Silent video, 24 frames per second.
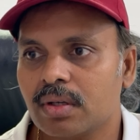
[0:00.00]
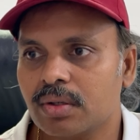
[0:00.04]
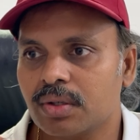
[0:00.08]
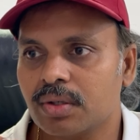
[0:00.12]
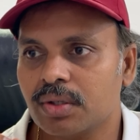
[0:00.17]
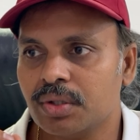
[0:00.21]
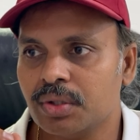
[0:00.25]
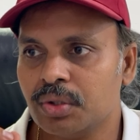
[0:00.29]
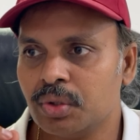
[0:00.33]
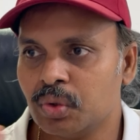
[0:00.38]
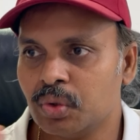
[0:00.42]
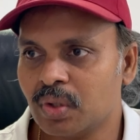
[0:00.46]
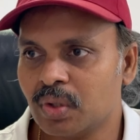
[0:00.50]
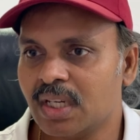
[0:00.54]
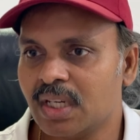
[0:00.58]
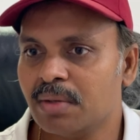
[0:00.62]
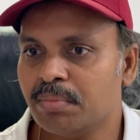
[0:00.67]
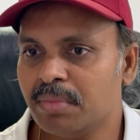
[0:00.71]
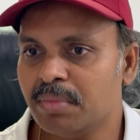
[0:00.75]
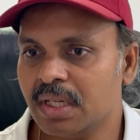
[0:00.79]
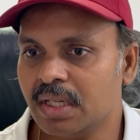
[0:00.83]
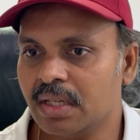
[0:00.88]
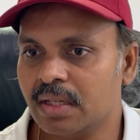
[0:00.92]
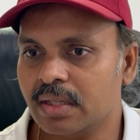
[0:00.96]
you and
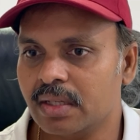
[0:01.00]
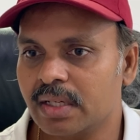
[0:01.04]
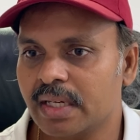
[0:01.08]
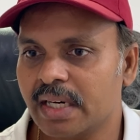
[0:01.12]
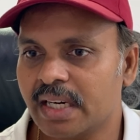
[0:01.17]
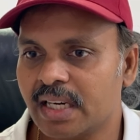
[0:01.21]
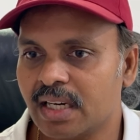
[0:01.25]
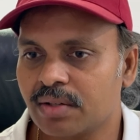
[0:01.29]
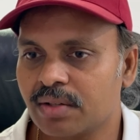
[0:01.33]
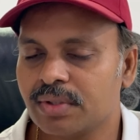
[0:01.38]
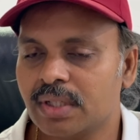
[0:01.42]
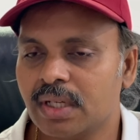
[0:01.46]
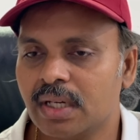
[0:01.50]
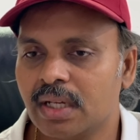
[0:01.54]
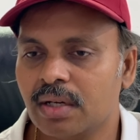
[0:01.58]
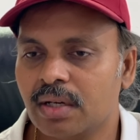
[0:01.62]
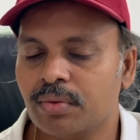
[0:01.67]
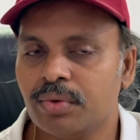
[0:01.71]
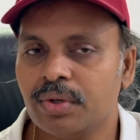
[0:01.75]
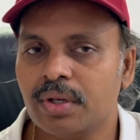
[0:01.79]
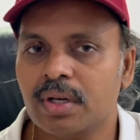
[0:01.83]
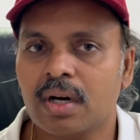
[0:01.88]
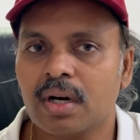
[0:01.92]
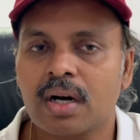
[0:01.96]
me, end of the day,
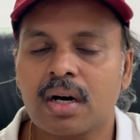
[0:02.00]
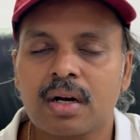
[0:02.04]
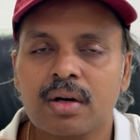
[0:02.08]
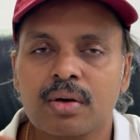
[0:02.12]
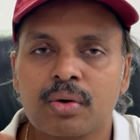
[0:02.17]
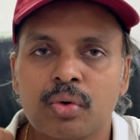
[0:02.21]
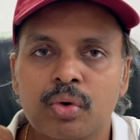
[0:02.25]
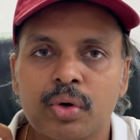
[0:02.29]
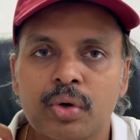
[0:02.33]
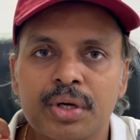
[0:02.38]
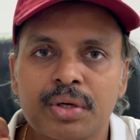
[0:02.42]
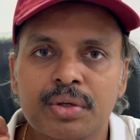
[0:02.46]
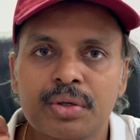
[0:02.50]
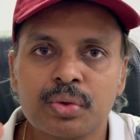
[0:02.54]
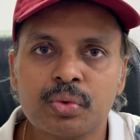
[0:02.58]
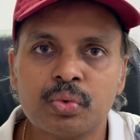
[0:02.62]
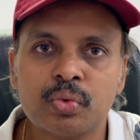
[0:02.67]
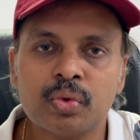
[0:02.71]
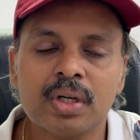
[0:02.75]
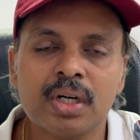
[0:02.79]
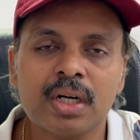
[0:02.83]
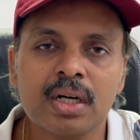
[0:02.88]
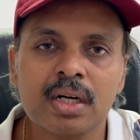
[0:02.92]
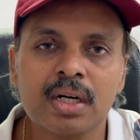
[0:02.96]
we are going to
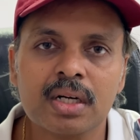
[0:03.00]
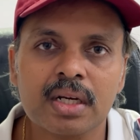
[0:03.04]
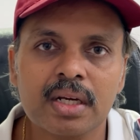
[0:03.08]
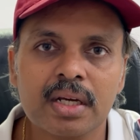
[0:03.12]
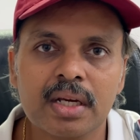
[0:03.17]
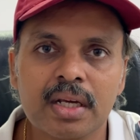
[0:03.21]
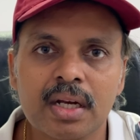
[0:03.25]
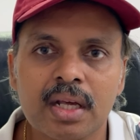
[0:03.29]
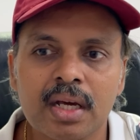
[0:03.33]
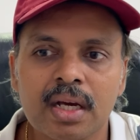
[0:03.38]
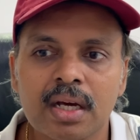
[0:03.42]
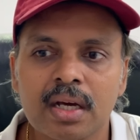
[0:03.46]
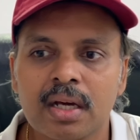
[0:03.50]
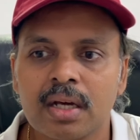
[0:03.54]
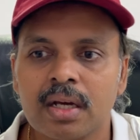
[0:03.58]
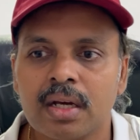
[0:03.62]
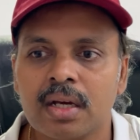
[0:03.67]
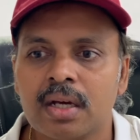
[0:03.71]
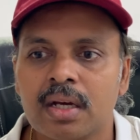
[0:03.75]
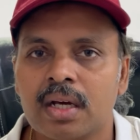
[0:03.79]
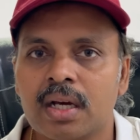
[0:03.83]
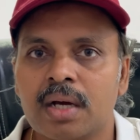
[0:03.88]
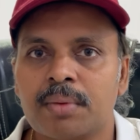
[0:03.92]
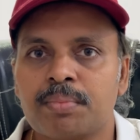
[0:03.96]
work in
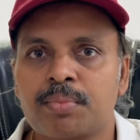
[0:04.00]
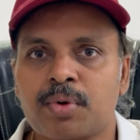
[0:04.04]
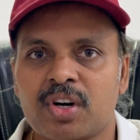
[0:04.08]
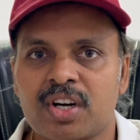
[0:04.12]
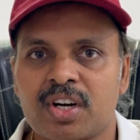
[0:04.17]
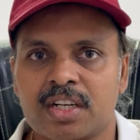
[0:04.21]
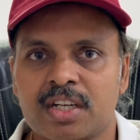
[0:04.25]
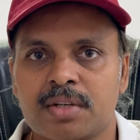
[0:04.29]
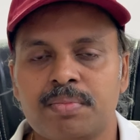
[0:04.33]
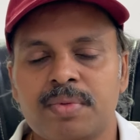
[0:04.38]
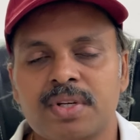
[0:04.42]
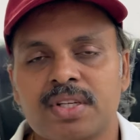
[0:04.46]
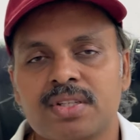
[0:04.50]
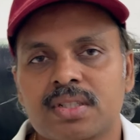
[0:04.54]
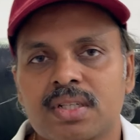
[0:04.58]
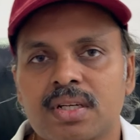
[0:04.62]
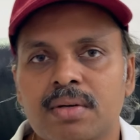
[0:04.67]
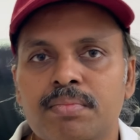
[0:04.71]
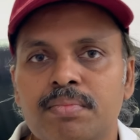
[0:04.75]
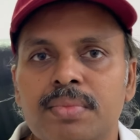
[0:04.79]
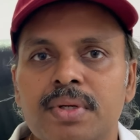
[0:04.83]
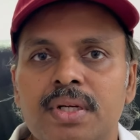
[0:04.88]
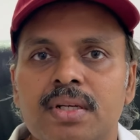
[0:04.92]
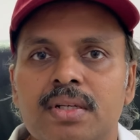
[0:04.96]
a product based
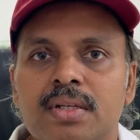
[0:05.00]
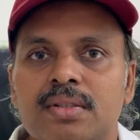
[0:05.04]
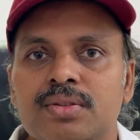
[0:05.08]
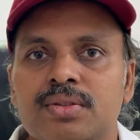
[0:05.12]
company.